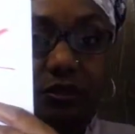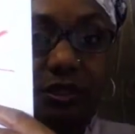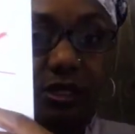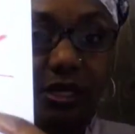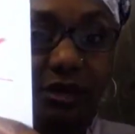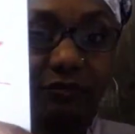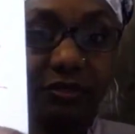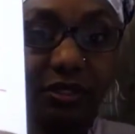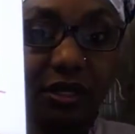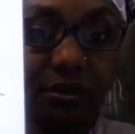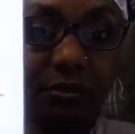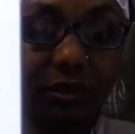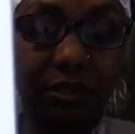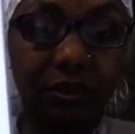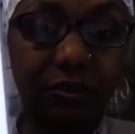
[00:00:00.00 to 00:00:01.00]
and I have to
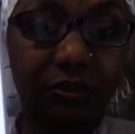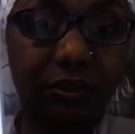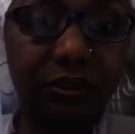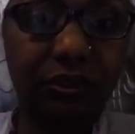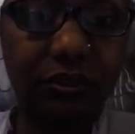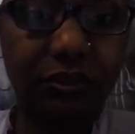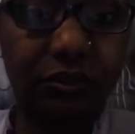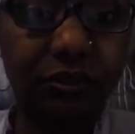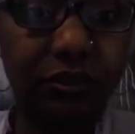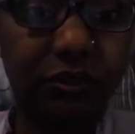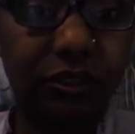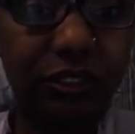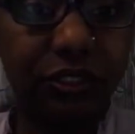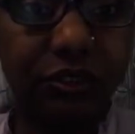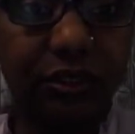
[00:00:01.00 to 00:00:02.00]
come close so
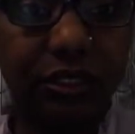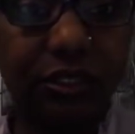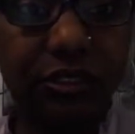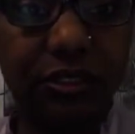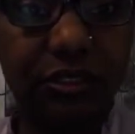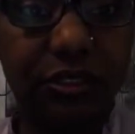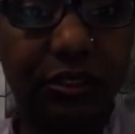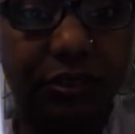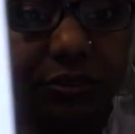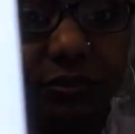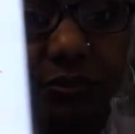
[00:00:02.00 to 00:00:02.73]
that you could see.